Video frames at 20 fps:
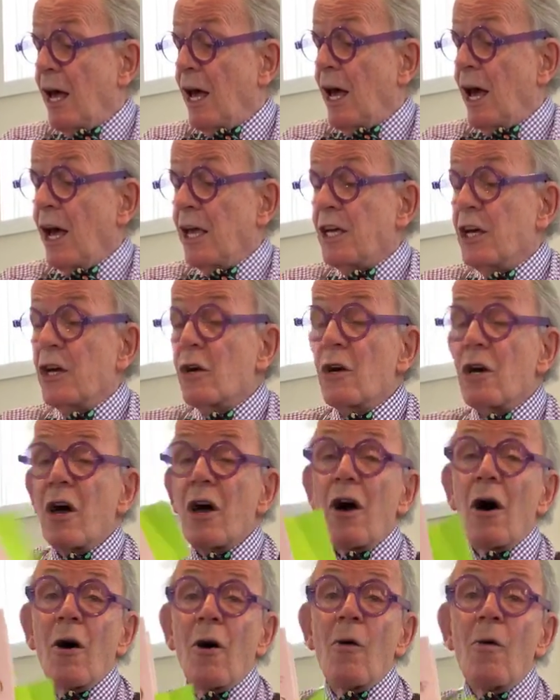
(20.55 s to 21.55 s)
A year
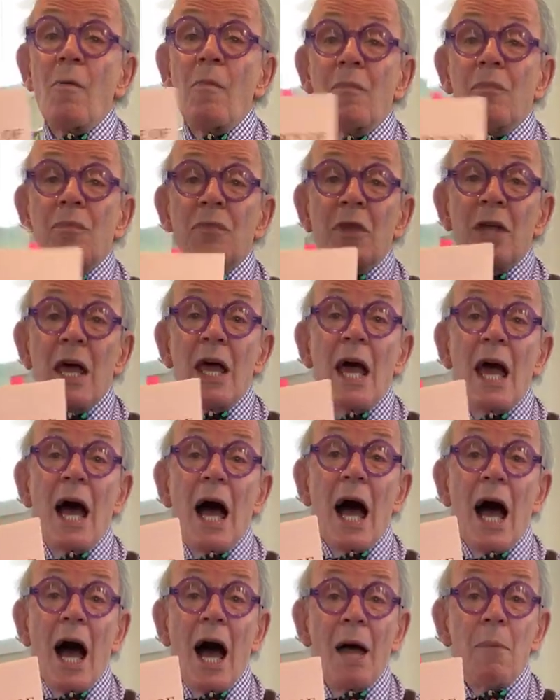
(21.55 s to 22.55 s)
ago,
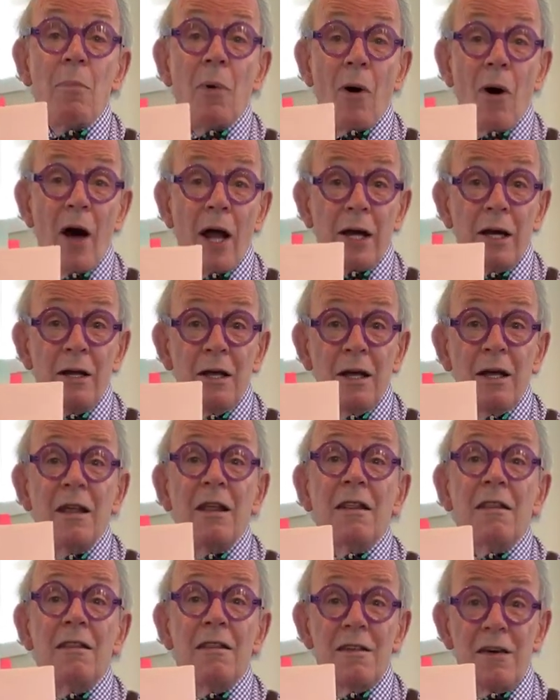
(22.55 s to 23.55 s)
I bought
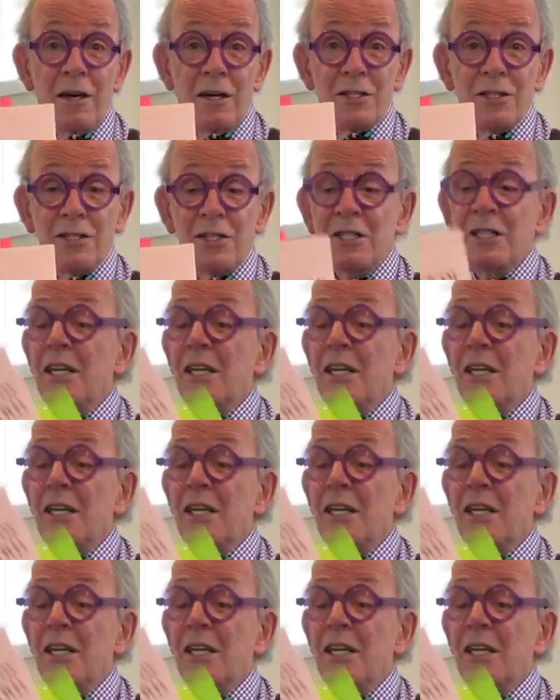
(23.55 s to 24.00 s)
this,